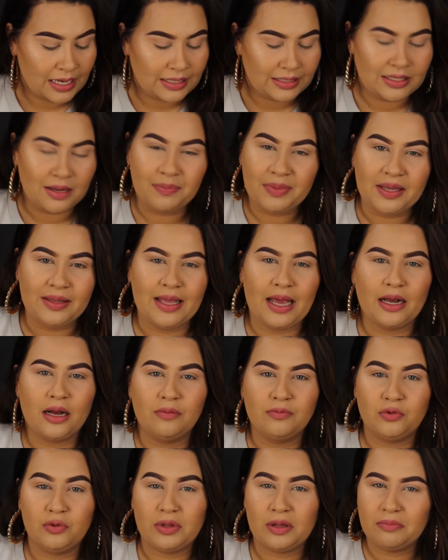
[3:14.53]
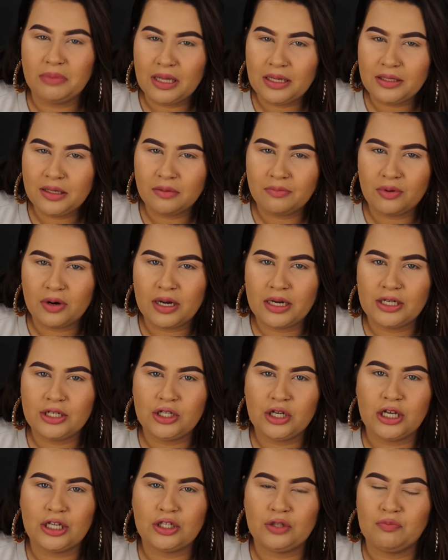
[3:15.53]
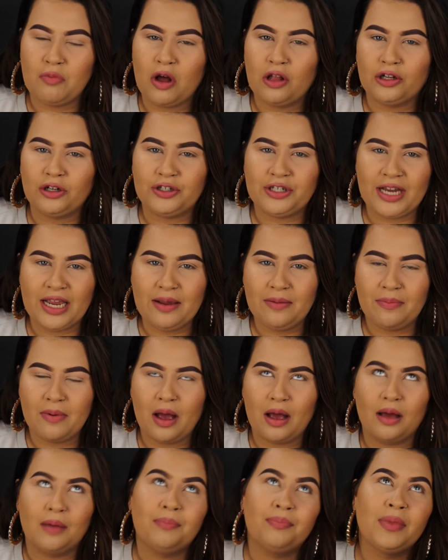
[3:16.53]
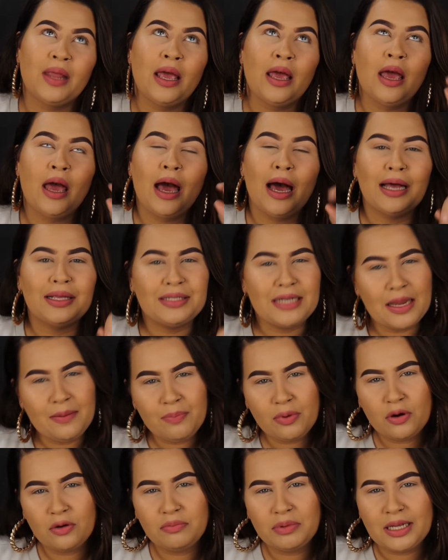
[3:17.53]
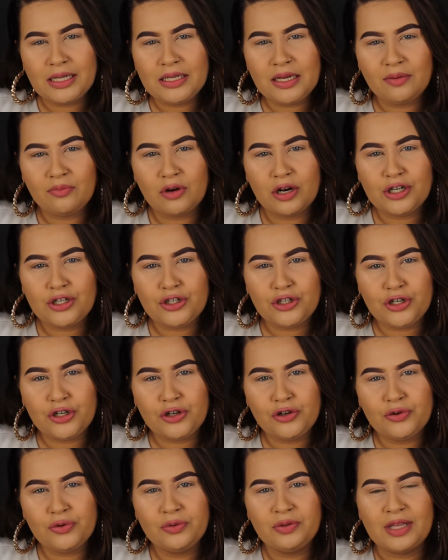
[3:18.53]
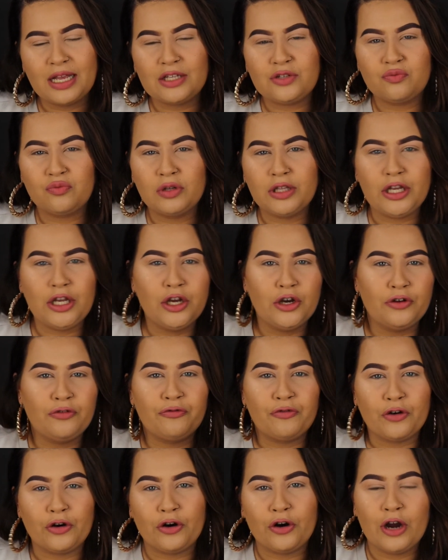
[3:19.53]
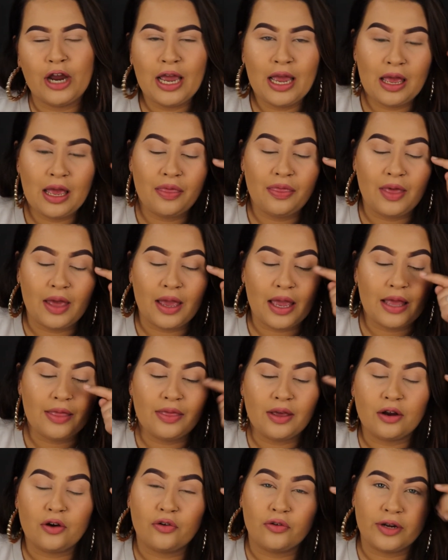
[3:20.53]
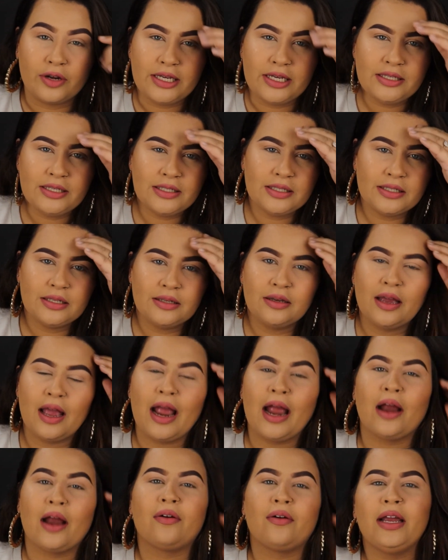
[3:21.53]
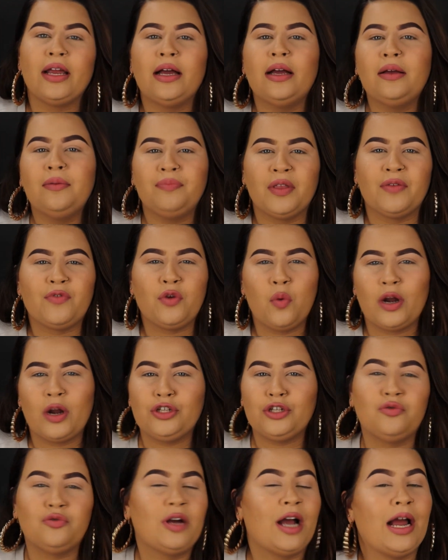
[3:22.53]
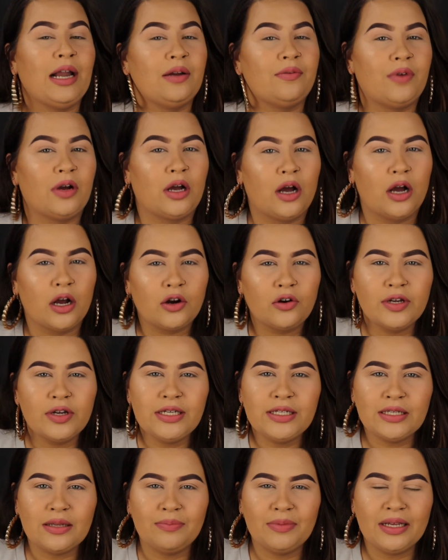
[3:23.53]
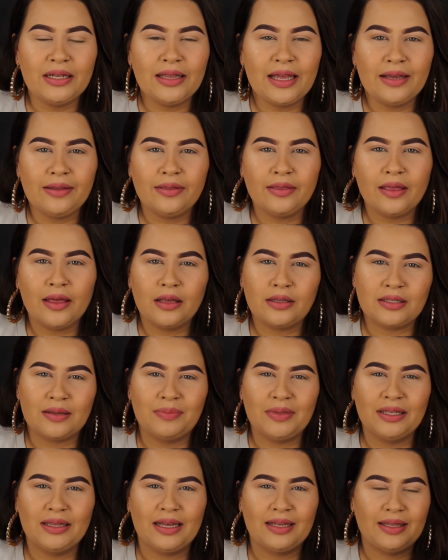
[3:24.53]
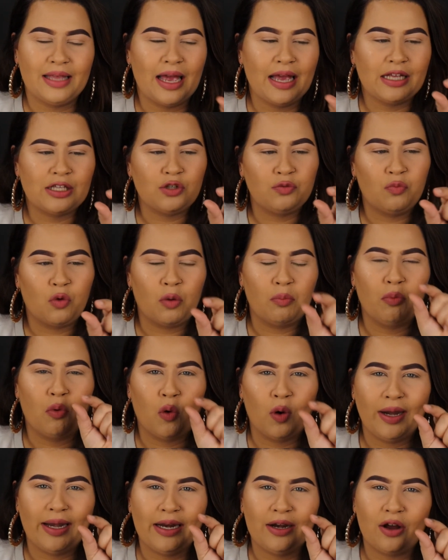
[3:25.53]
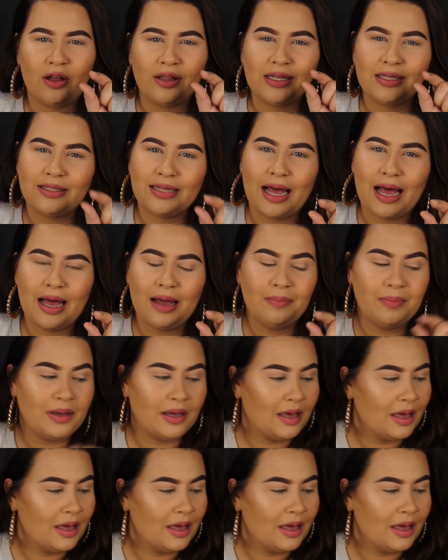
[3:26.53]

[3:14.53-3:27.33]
Something that comes with a blending brush, a smaller a tapered blending brush too. That's really good for the crease area. If you want to do kind of a cut crease, something like that, it's more pointed on the top.